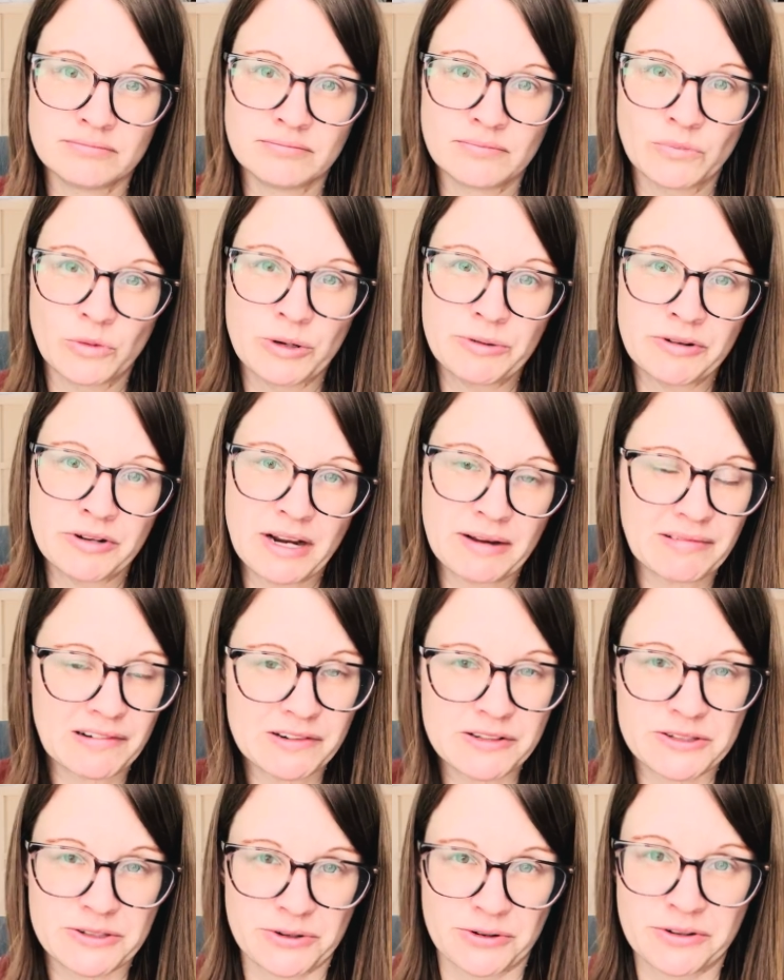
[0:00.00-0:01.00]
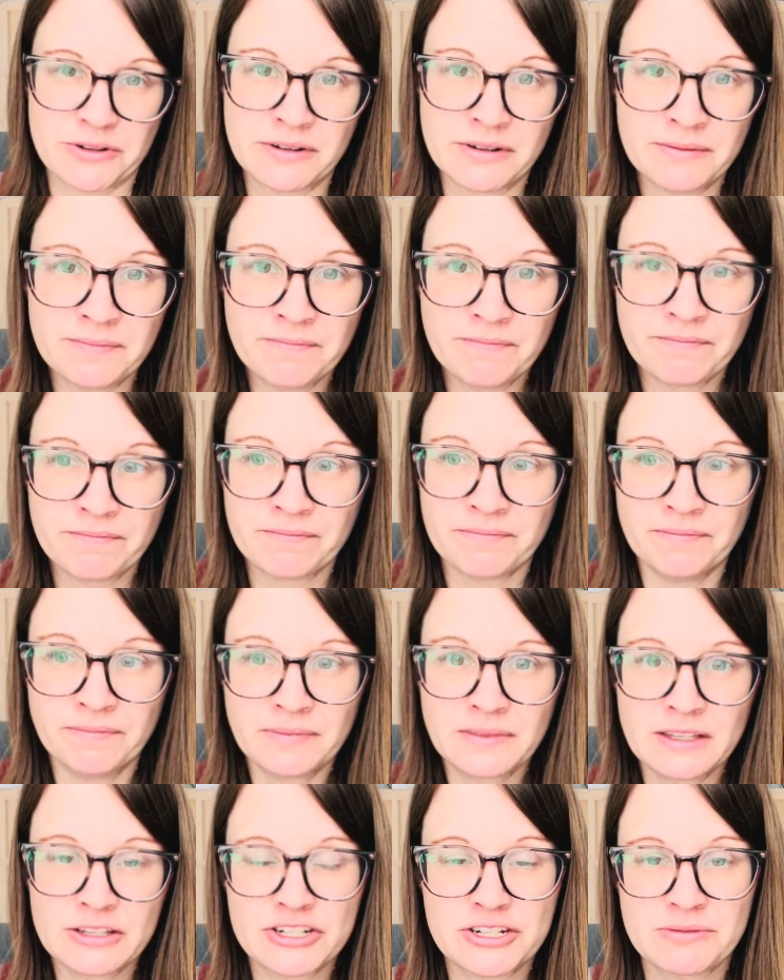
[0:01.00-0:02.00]
we were never certain.
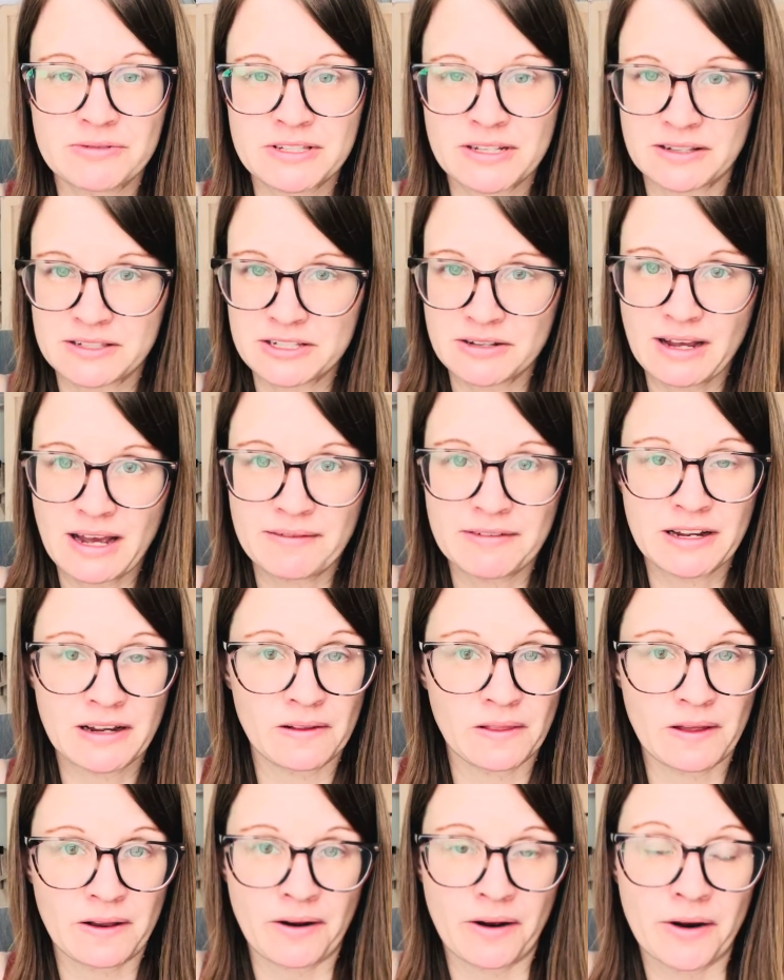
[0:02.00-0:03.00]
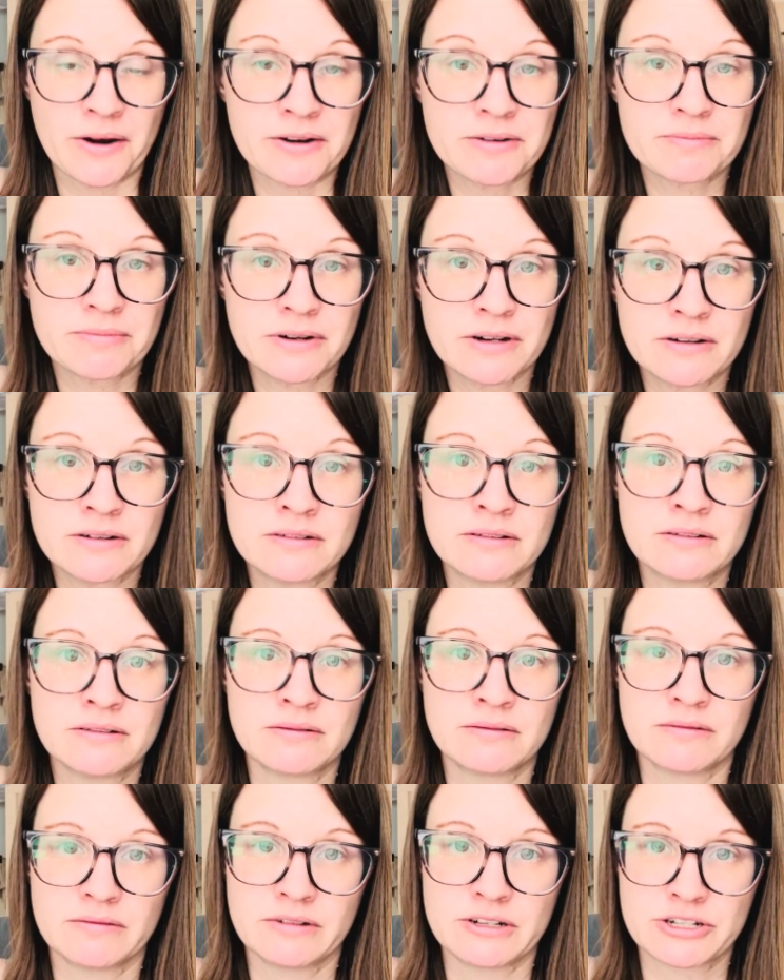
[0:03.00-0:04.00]
She was also having a lot of heartburn,
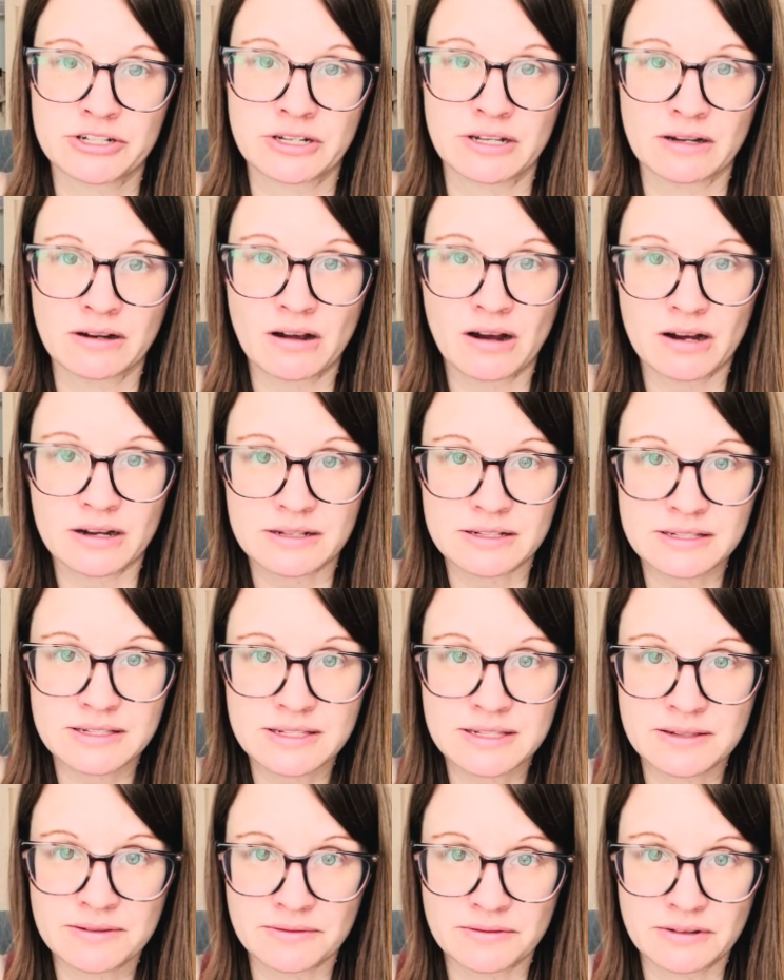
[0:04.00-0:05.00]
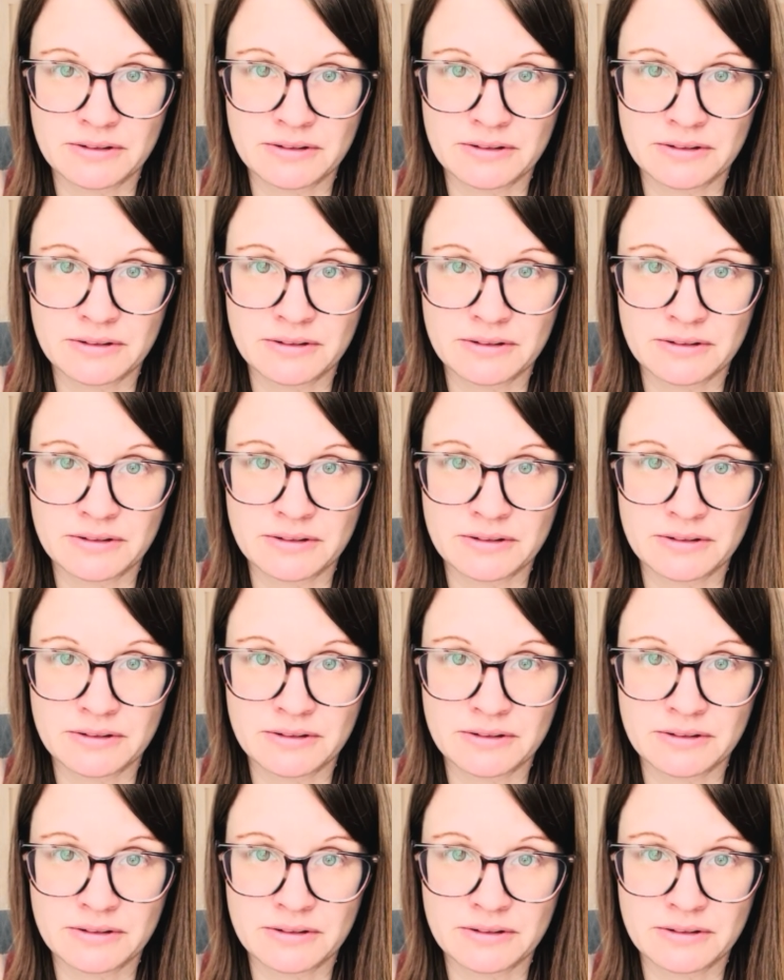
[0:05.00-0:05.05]
which can cause